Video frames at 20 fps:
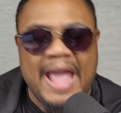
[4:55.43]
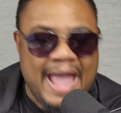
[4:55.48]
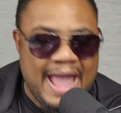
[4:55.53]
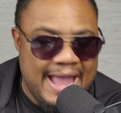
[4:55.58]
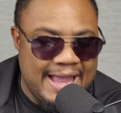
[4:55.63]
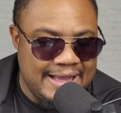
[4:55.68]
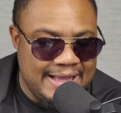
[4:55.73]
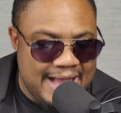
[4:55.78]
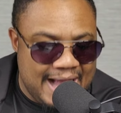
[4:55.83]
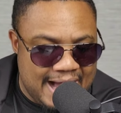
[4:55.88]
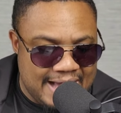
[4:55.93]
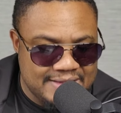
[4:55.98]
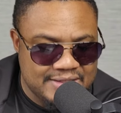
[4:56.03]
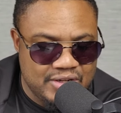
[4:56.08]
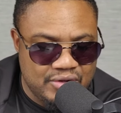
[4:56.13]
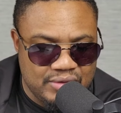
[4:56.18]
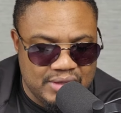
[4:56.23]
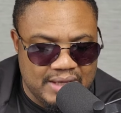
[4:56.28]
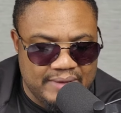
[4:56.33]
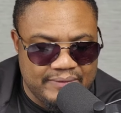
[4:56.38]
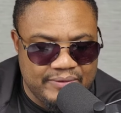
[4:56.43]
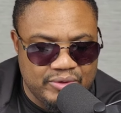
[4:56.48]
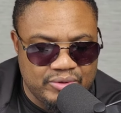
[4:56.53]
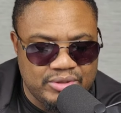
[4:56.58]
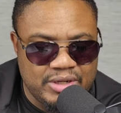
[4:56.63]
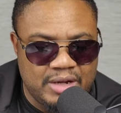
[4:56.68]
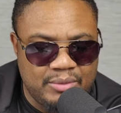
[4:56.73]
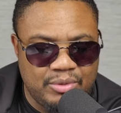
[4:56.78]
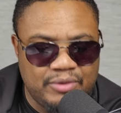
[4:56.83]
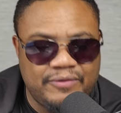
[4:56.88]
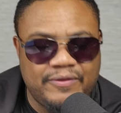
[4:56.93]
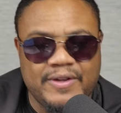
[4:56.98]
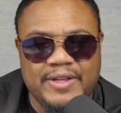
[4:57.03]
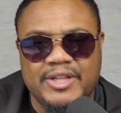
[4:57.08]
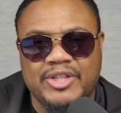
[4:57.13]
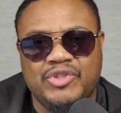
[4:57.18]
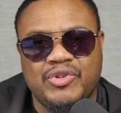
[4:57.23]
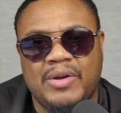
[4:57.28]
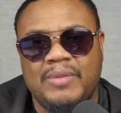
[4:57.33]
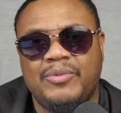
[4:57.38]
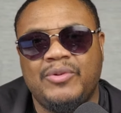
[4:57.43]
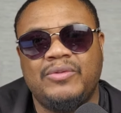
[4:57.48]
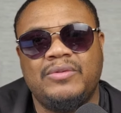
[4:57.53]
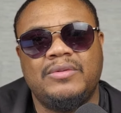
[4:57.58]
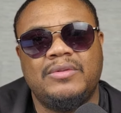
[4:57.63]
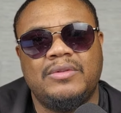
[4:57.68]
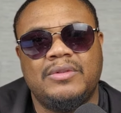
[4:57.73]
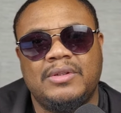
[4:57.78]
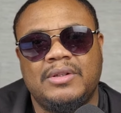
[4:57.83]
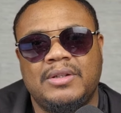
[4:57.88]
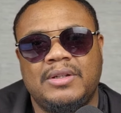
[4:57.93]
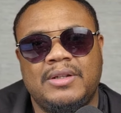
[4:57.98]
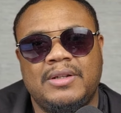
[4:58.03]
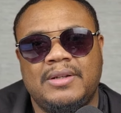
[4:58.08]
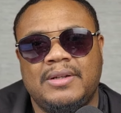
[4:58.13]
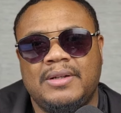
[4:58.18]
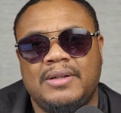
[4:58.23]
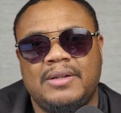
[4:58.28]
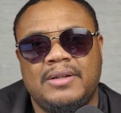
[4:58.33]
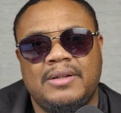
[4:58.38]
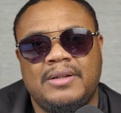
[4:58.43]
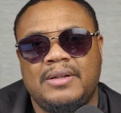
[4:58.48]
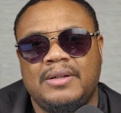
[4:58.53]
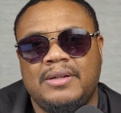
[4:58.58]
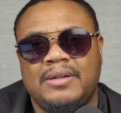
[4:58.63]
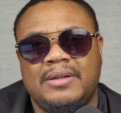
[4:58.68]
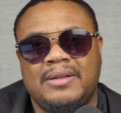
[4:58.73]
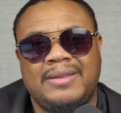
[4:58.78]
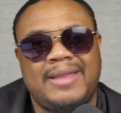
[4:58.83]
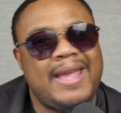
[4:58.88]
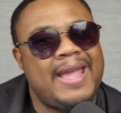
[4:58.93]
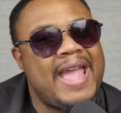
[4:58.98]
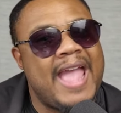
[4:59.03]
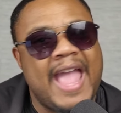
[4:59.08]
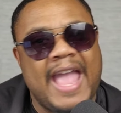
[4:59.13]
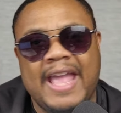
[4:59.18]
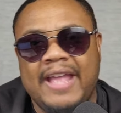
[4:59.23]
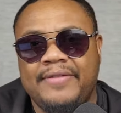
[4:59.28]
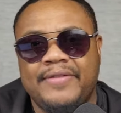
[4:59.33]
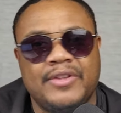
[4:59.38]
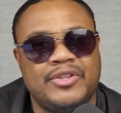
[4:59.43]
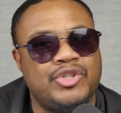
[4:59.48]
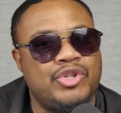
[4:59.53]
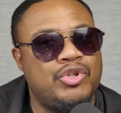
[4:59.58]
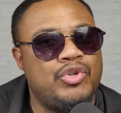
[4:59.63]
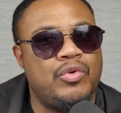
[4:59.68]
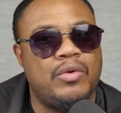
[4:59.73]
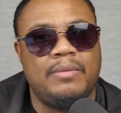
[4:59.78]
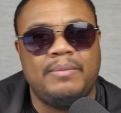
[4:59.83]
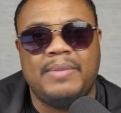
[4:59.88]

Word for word: And God's going to give you double for your trouble. They hate that you're doing